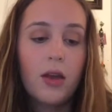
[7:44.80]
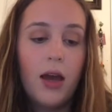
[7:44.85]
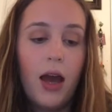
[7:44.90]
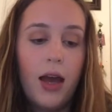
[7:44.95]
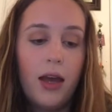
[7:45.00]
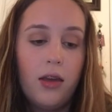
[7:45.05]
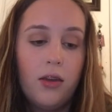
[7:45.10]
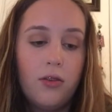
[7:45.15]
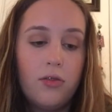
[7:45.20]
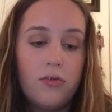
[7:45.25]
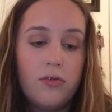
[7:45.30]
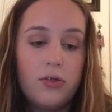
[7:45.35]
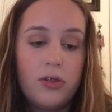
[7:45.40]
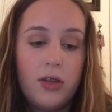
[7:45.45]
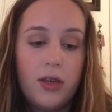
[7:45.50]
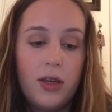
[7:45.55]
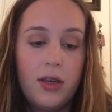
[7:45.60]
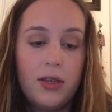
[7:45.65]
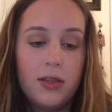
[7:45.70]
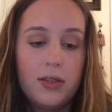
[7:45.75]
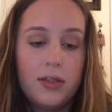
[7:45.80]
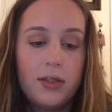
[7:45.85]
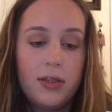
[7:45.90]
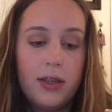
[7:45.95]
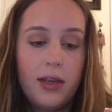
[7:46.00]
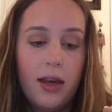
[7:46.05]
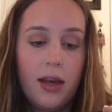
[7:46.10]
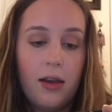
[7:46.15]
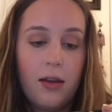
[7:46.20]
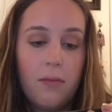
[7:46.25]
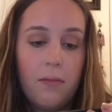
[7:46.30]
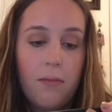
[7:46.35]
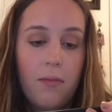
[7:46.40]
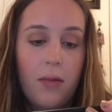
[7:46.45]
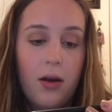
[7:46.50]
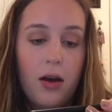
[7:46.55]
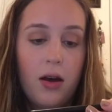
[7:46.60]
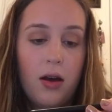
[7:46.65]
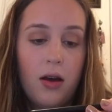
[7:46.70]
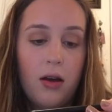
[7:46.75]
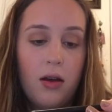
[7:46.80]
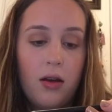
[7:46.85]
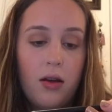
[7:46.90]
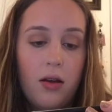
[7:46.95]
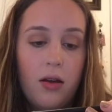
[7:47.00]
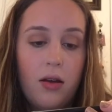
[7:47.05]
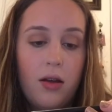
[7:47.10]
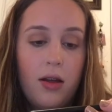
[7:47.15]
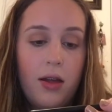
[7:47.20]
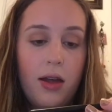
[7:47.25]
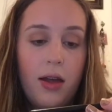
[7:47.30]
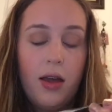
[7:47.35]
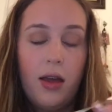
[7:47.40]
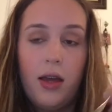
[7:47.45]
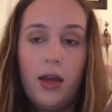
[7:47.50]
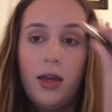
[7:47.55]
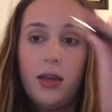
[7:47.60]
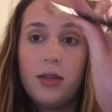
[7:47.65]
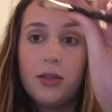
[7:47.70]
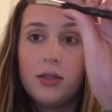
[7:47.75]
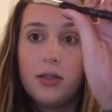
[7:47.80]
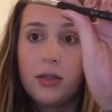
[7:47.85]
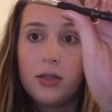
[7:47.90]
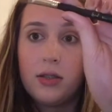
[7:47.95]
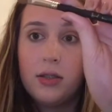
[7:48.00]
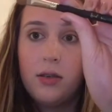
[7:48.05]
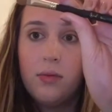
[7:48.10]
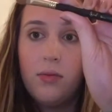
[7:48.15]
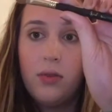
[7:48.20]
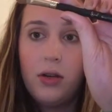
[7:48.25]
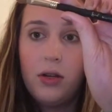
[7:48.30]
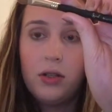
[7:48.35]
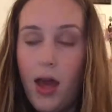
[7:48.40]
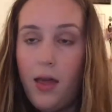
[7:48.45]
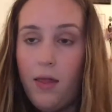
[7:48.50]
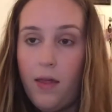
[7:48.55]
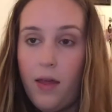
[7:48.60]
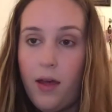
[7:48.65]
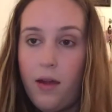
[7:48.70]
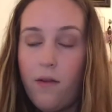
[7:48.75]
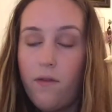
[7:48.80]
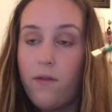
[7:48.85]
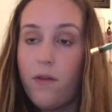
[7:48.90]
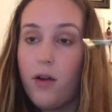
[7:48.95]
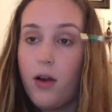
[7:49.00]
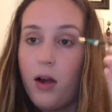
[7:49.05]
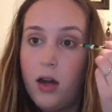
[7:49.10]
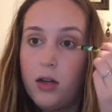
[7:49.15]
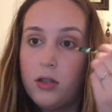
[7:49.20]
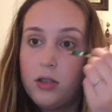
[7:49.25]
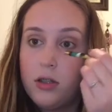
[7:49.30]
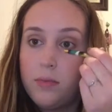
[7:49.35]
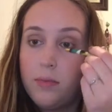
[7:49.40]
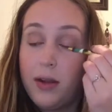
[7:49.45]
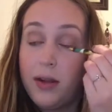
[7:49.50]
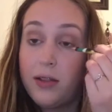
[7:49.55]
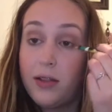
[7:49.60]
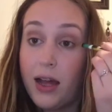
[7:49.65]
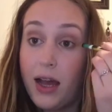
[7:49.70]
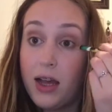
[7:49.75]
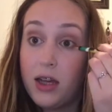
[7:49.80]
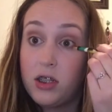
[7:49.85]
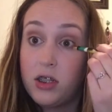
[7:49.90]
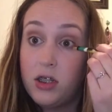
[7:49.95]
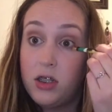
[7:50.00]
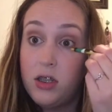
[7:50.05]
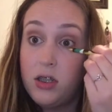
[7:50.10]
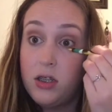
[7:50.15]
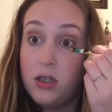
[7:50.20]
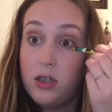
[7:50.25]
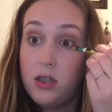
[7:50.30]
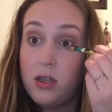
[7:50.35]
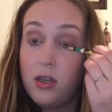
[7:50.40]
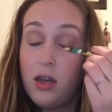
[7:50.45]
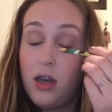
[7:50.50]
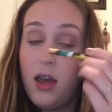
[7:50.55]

I use the Sigma E60 brush, and then for under my lashes,